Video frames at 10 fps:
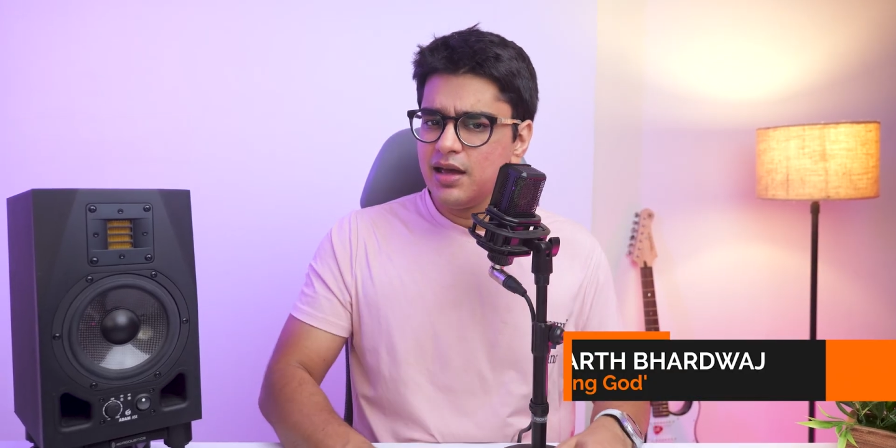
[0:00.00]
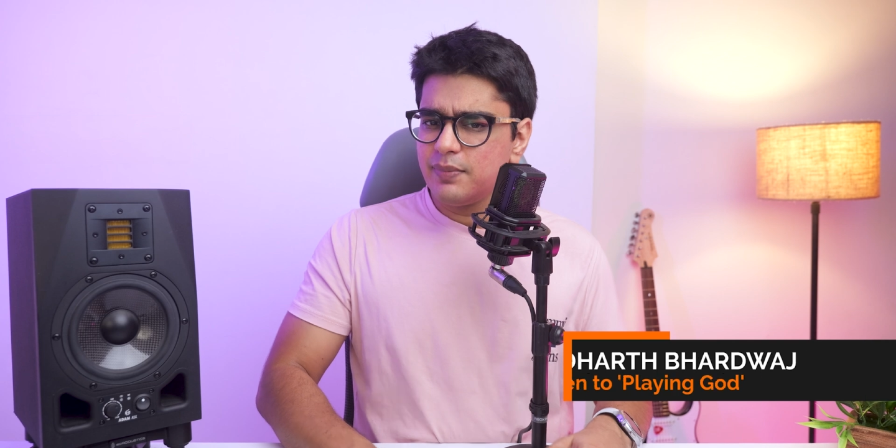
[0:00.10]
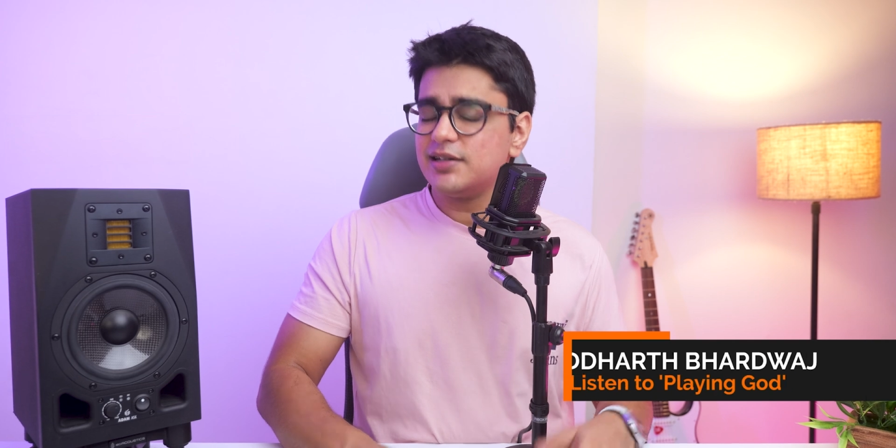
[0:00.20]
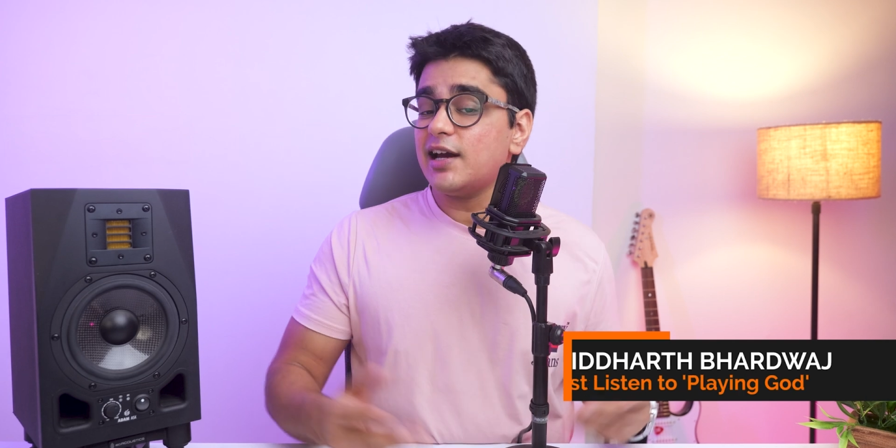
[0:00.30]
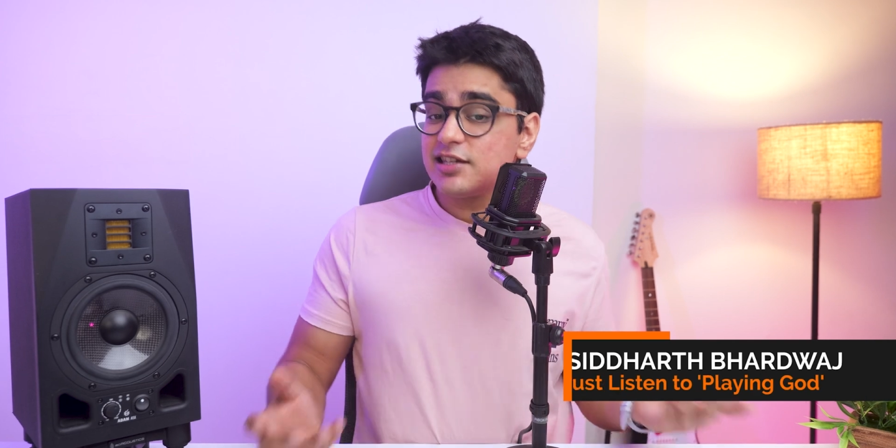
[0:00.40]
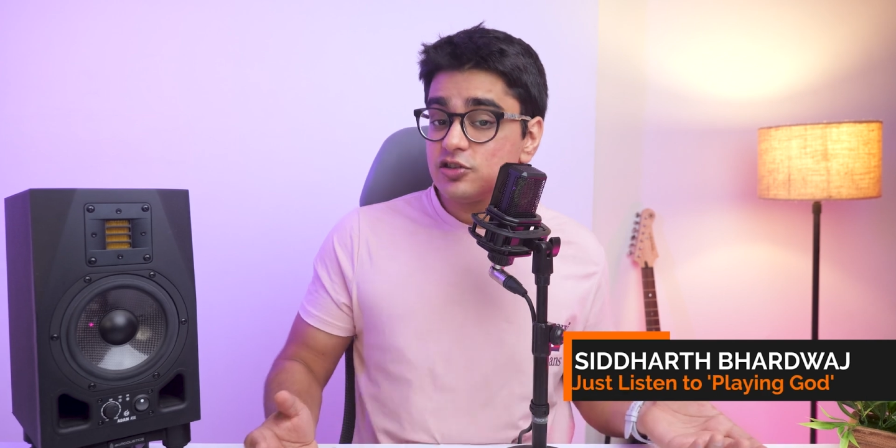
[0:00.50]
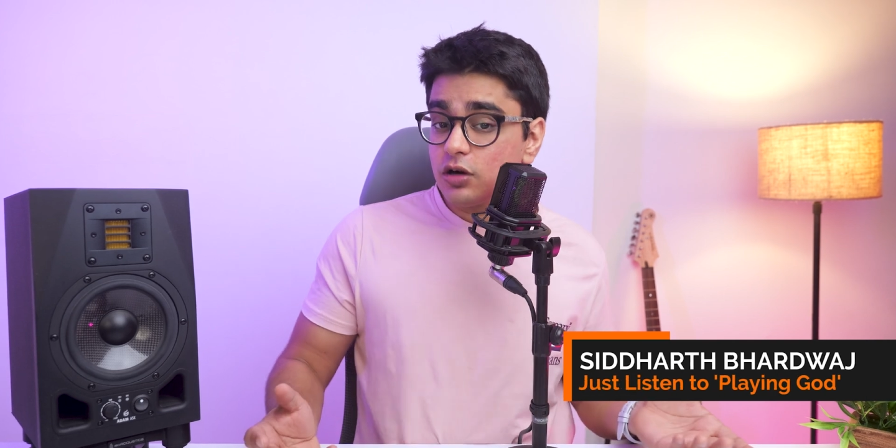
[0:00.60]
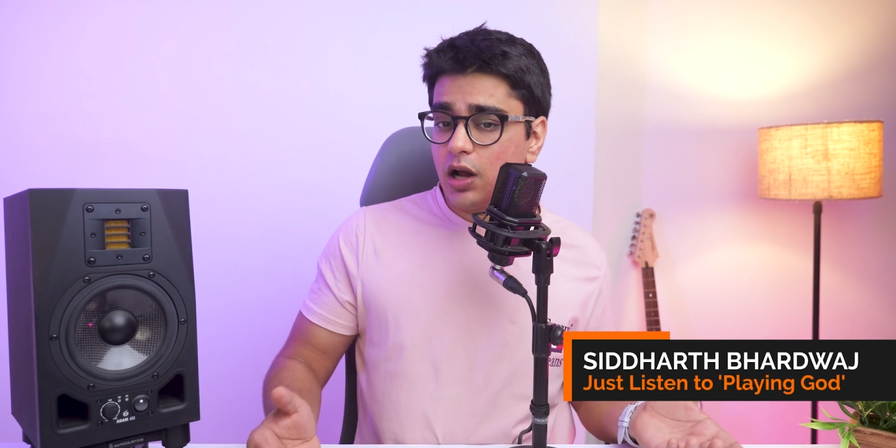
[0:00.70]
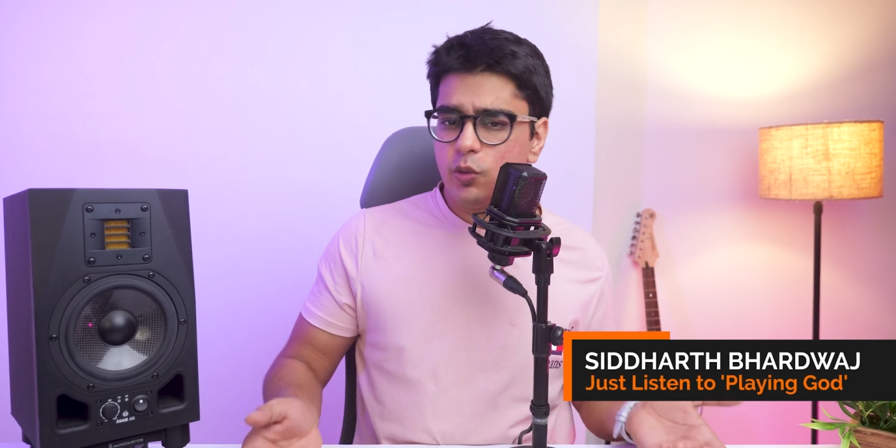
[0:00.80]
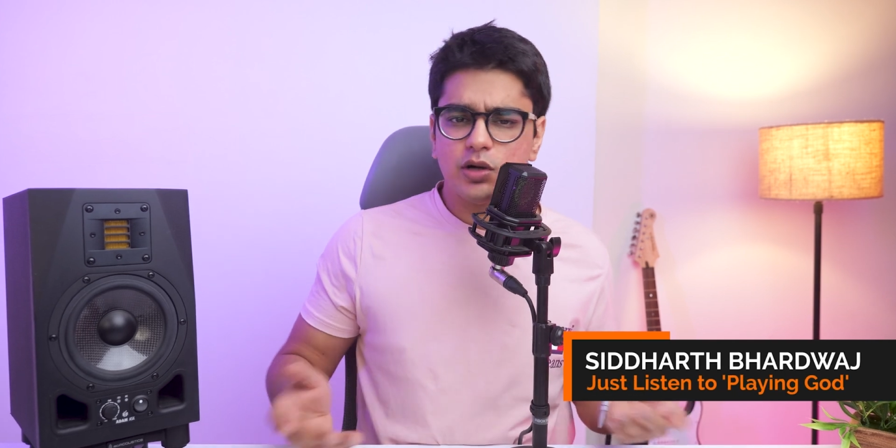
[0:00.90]
but that is
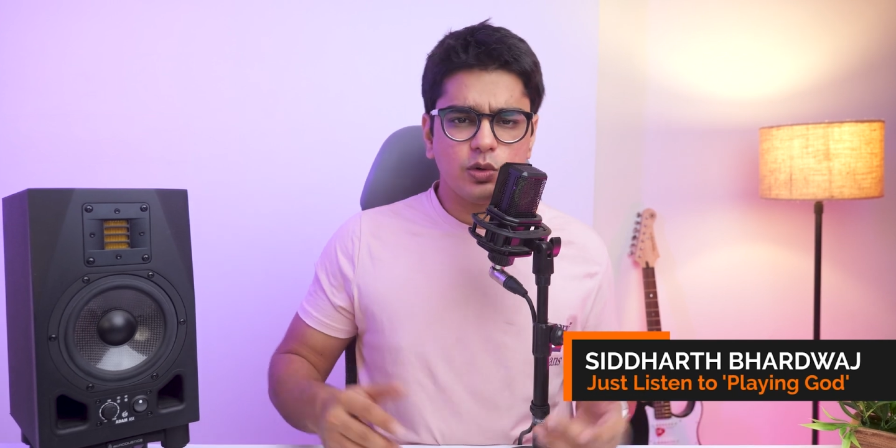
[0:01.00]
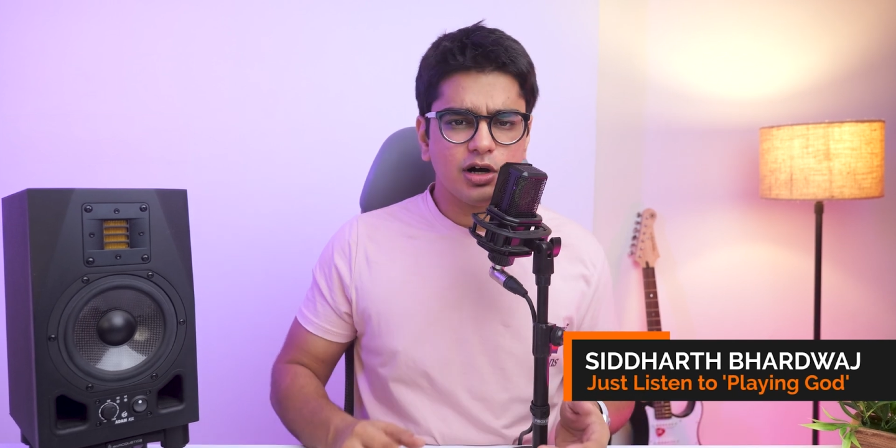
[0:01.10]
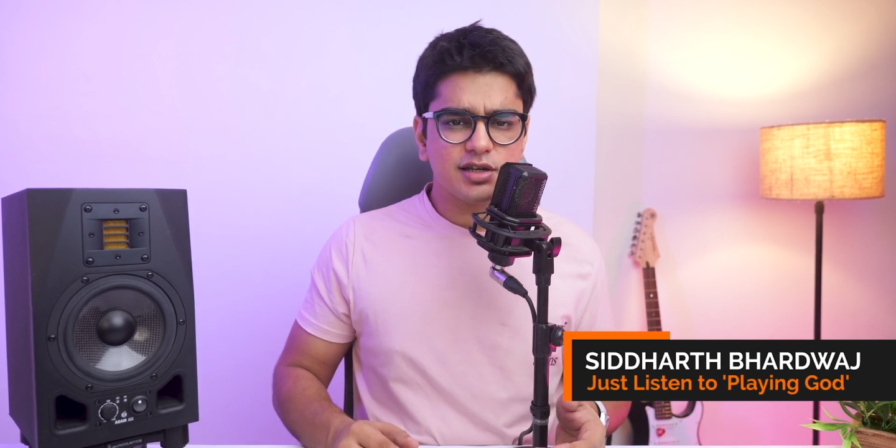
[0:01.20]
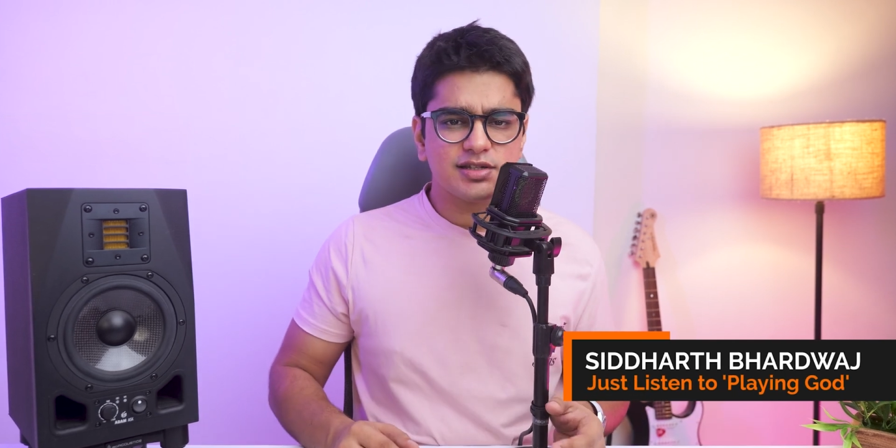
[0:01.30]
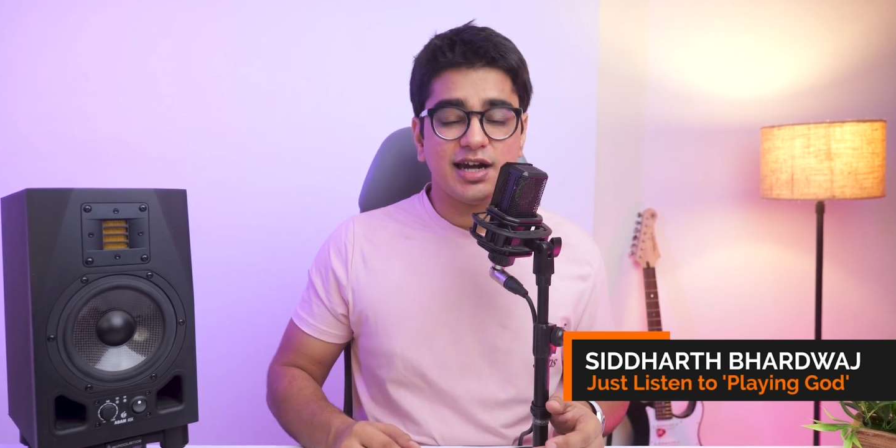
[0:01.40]
not how it works,